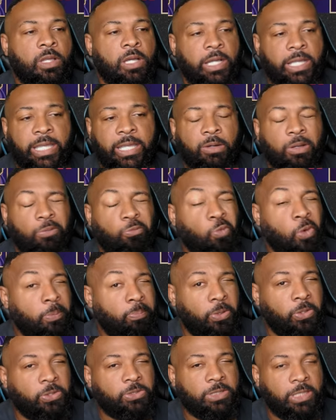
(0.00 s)
Again,
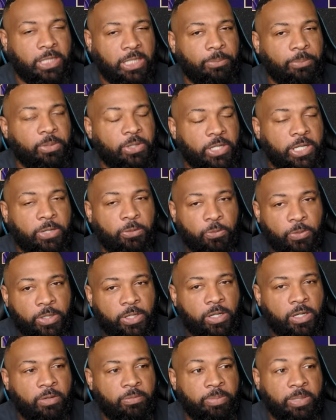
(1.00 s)
one person I think I'm going to get
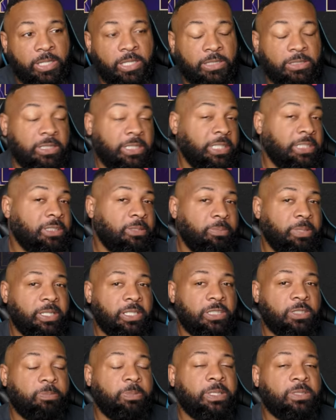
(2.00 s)
rid of because he is a
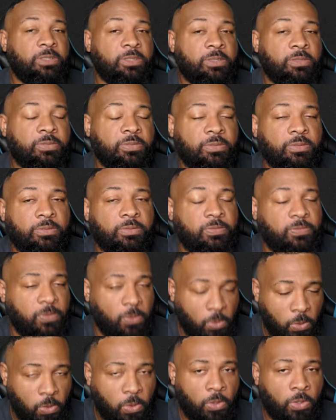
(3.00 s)
bit expensive
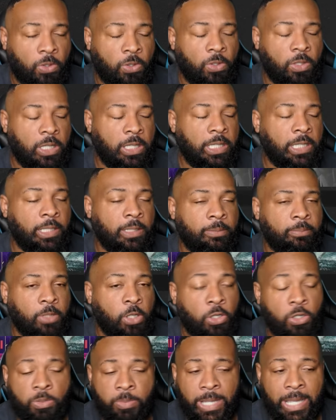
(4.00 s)
for
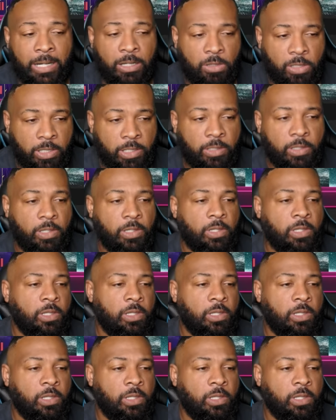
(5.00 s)
um, her battling.